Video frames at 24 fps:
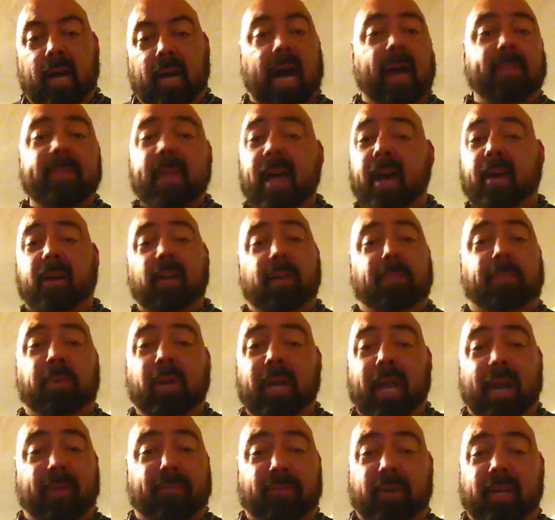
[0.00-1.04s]
I'm not going to
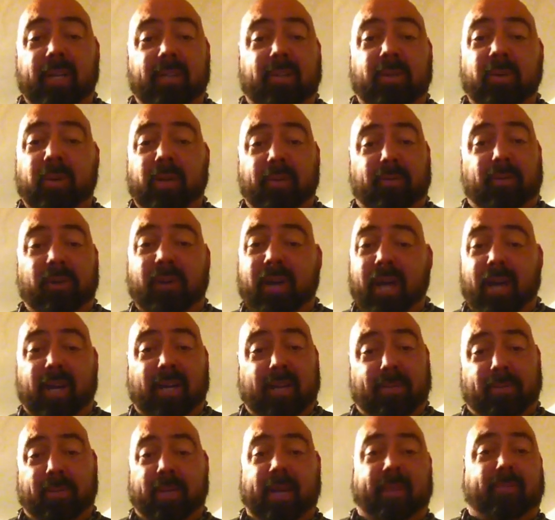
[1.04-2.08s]
put effort into it if you're not
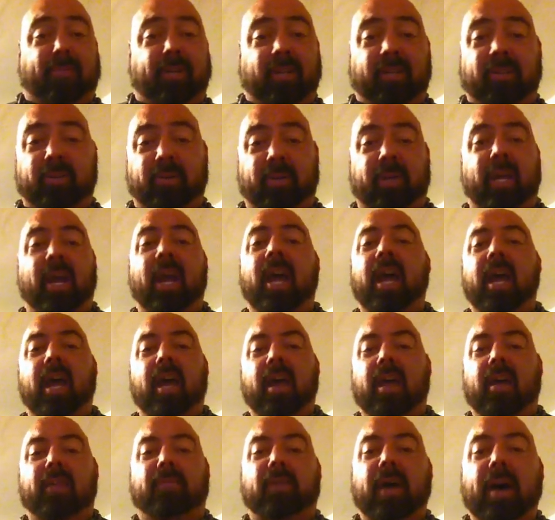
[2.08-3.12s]
going to put effort into it.
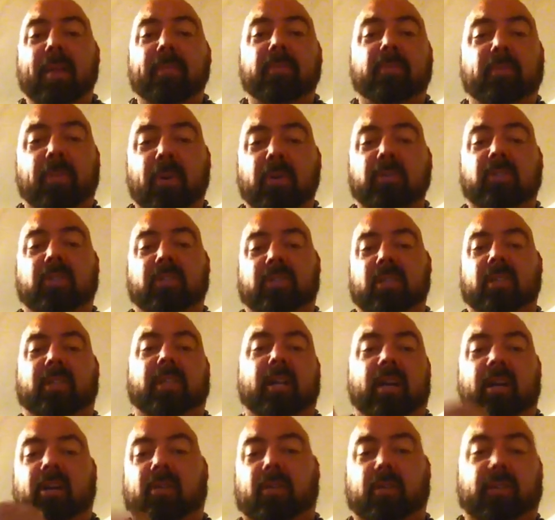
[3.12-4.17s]
If I'm supposed to sit
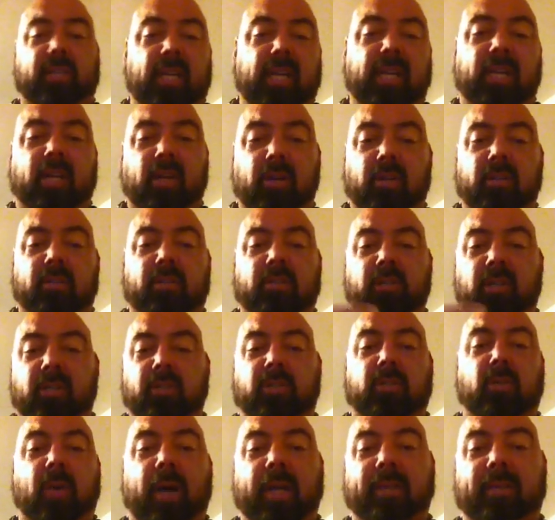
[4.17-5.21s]
there and critique
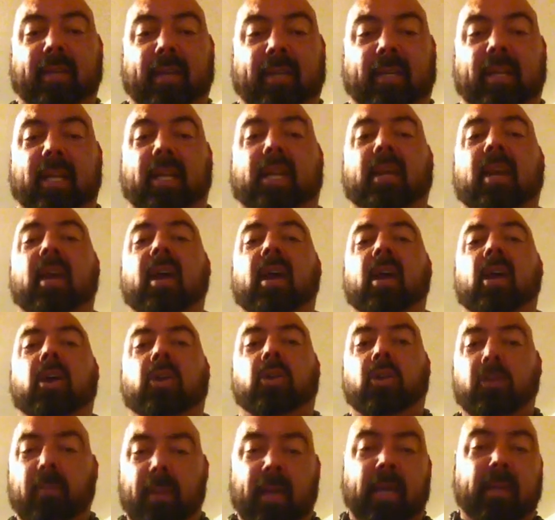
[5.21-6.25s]
your squat technique,
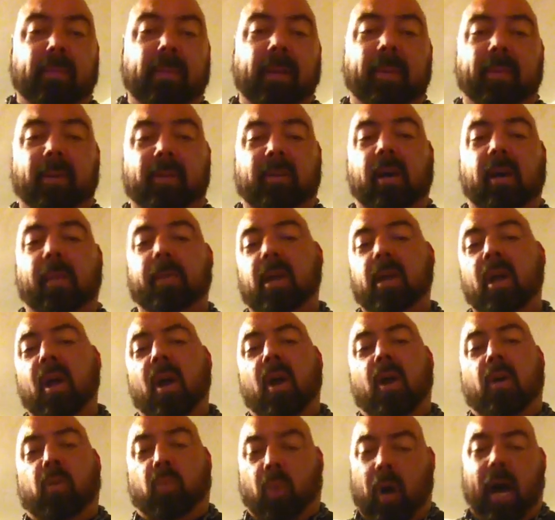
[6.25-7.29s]
you better be able to tell me
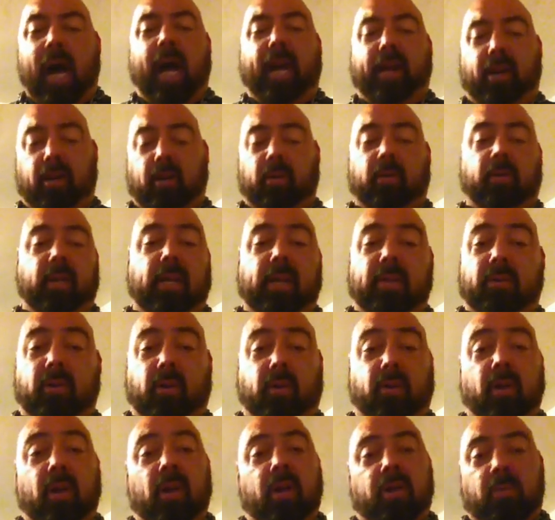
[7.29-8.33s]
why you're
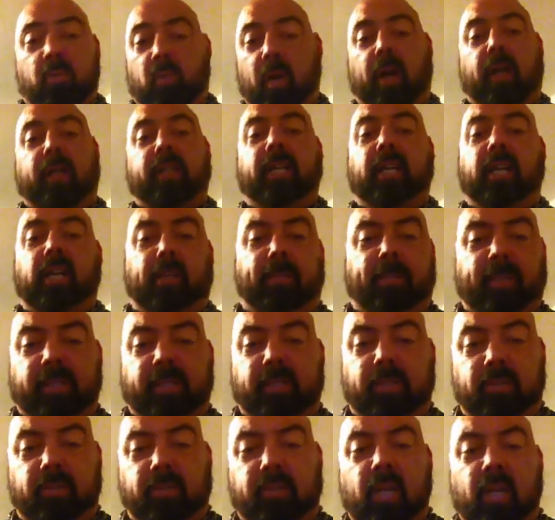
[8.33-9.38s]
either wearing the Olympic
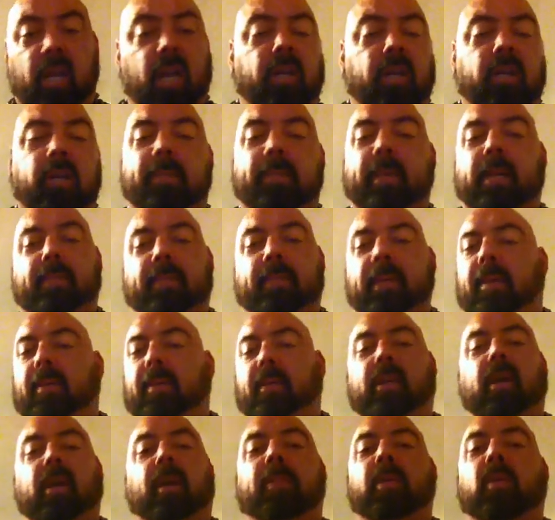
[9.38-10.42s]
shoes. You better be able
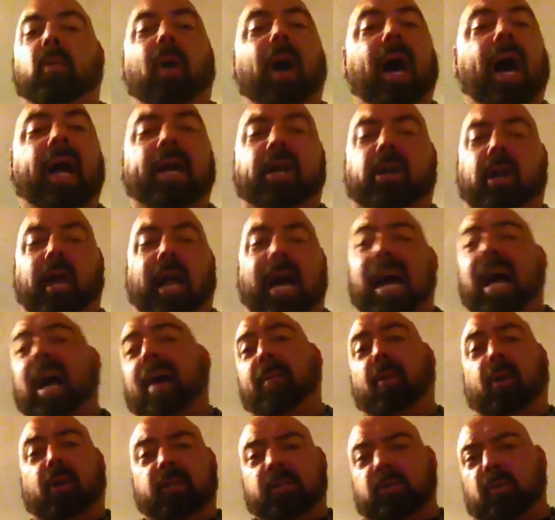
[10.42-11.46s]
to tell me why you're
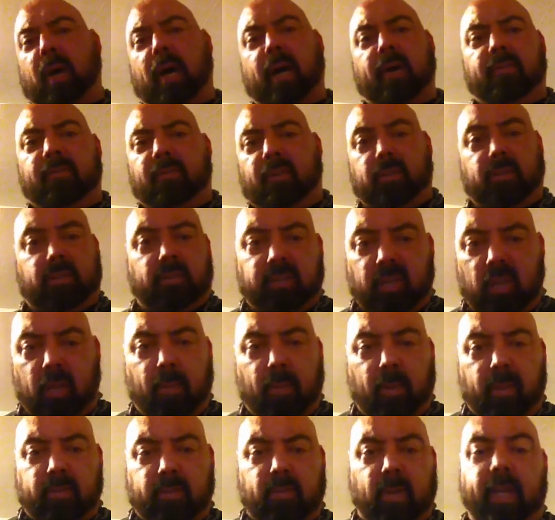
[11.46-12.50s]
high bar squatting versus low
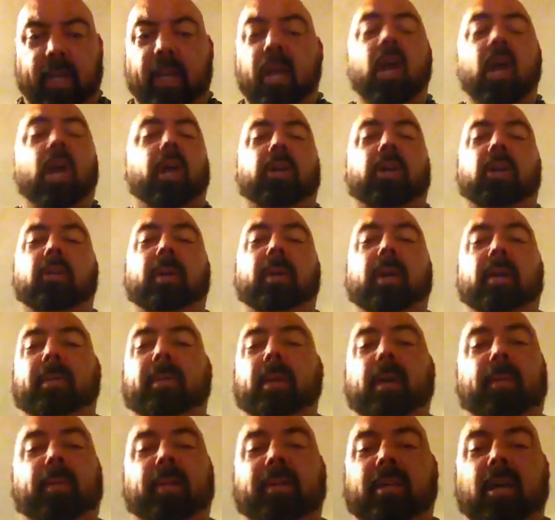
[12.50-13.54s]
bar squatting. You better
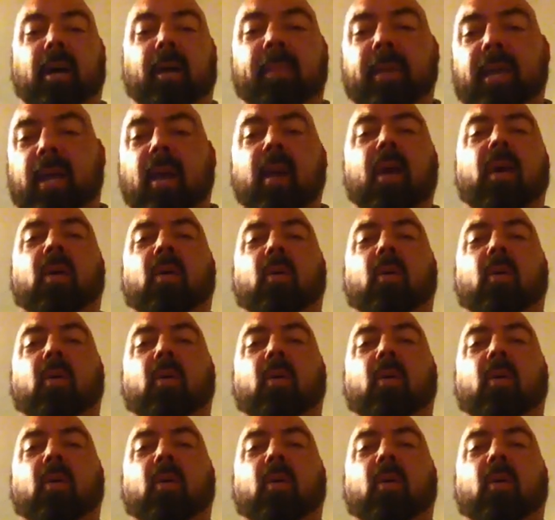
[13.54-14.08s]
be able to tell me